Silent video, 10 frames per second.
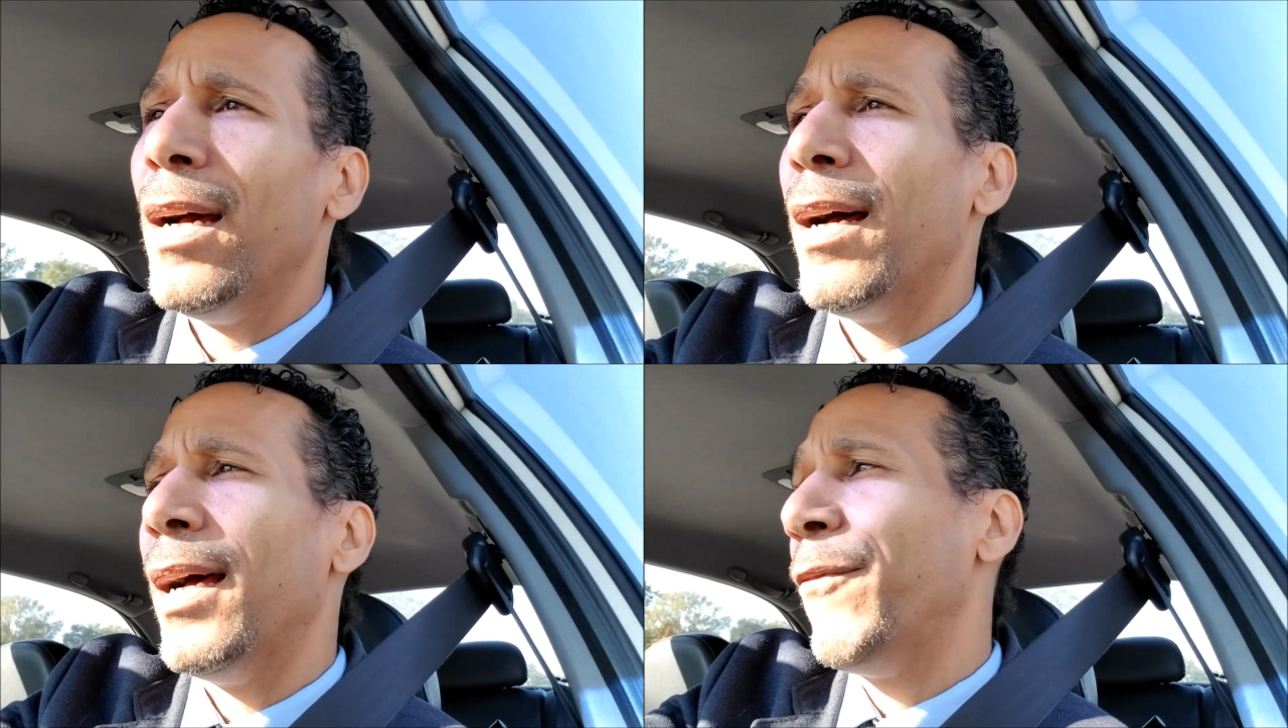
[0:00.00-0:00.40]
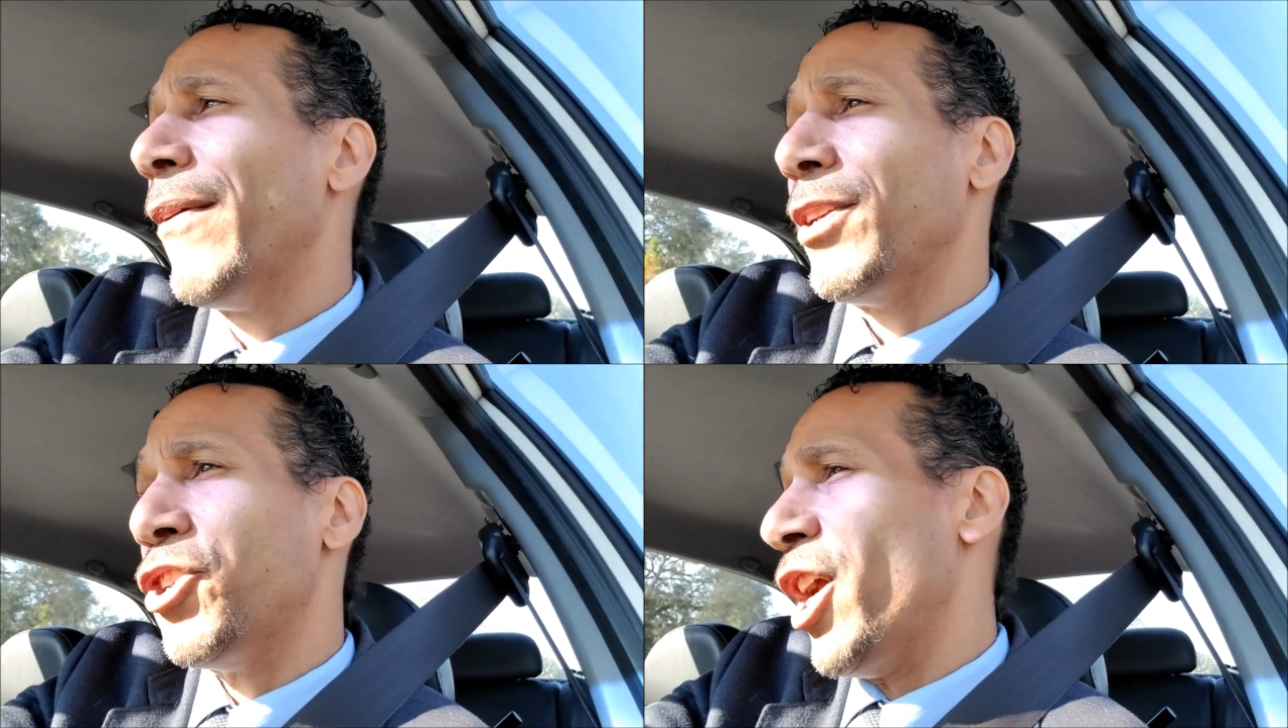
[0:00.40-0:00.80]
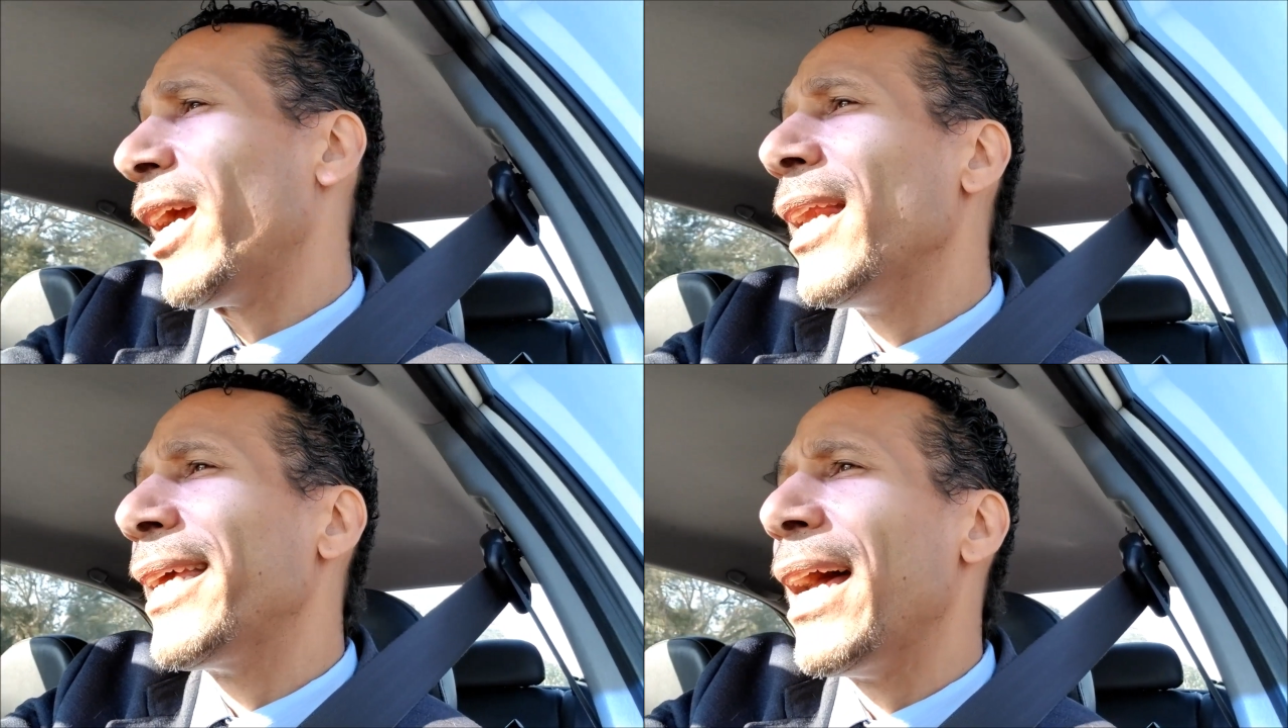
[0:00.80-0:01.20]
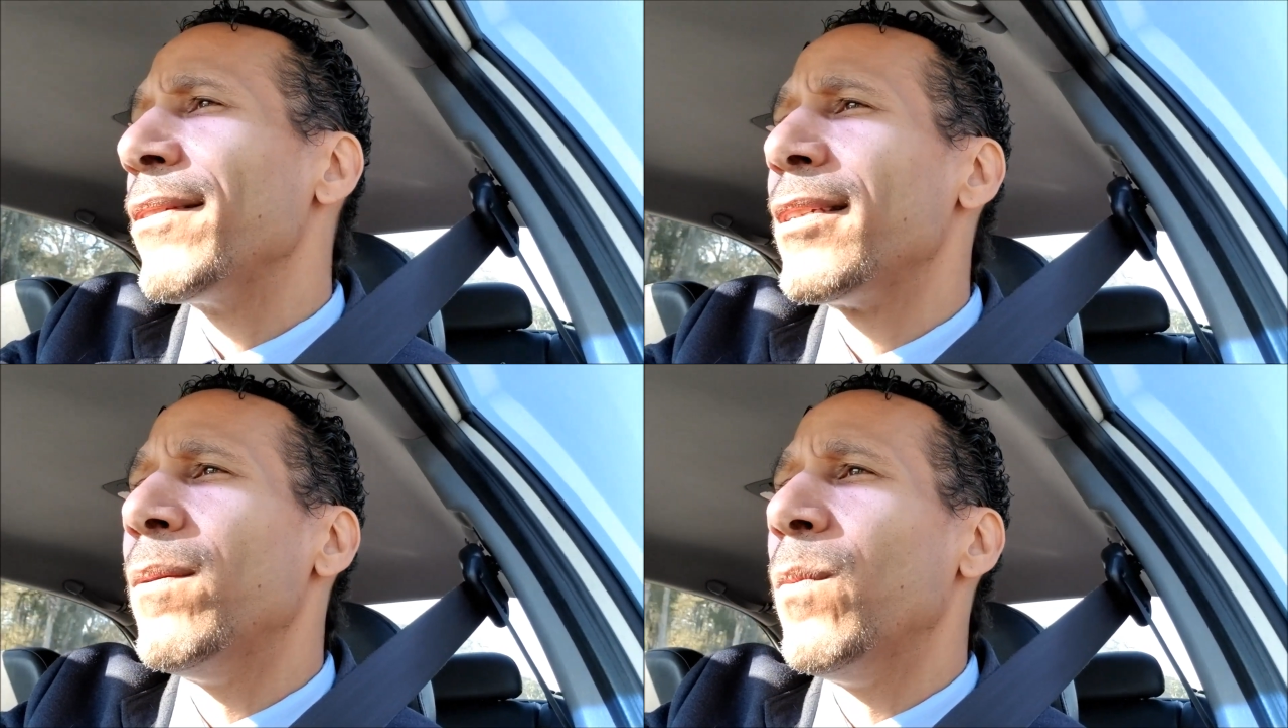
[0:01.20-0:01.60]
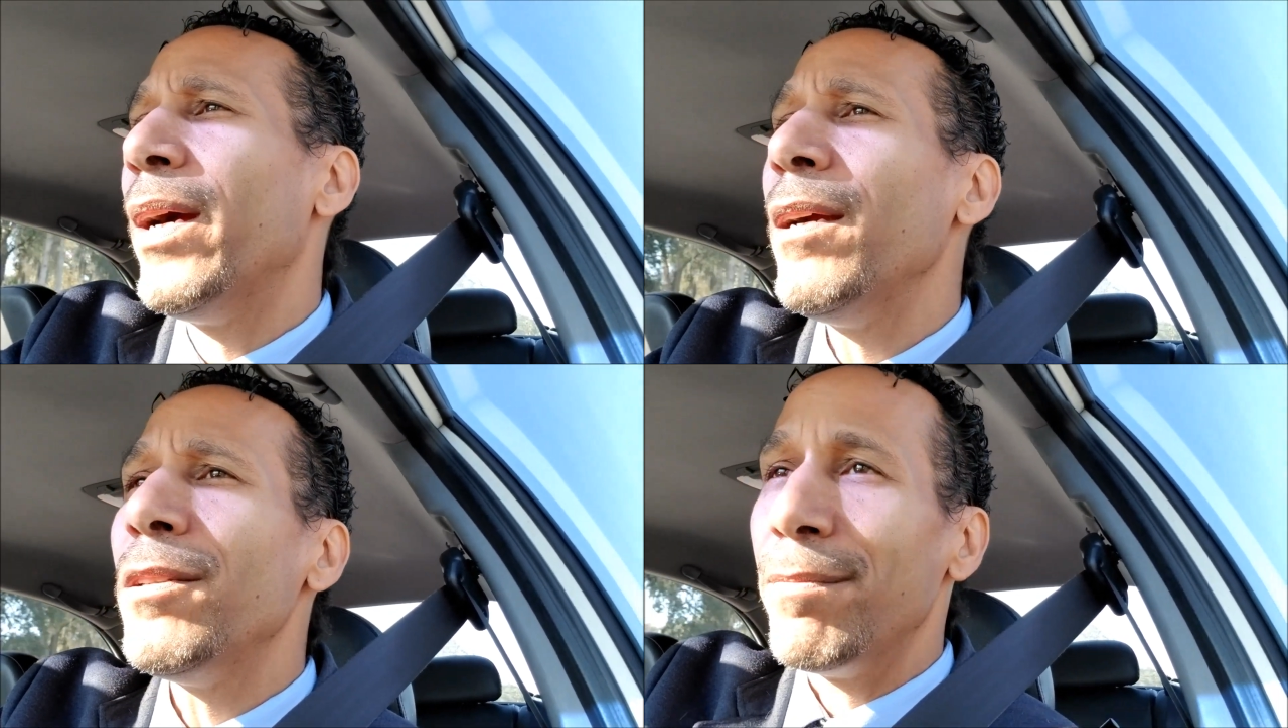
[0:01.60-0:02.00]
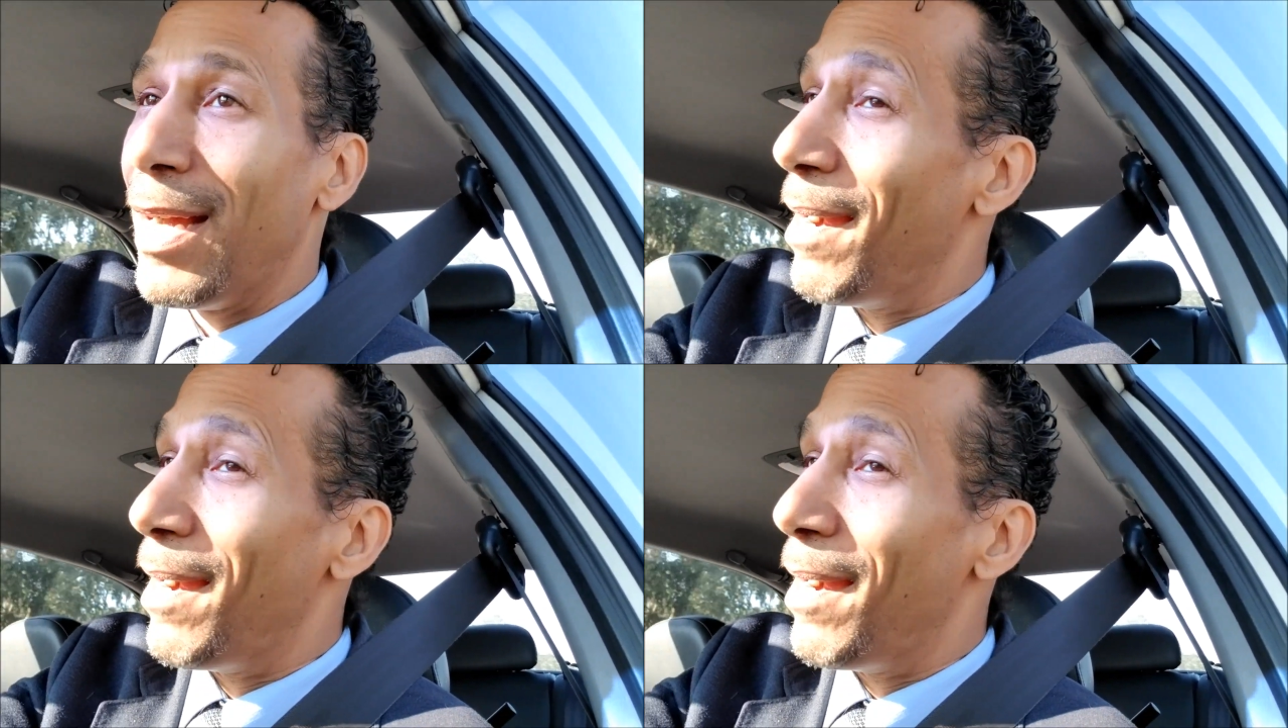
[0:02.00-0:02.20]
Uh, if you have a checking account somewhere,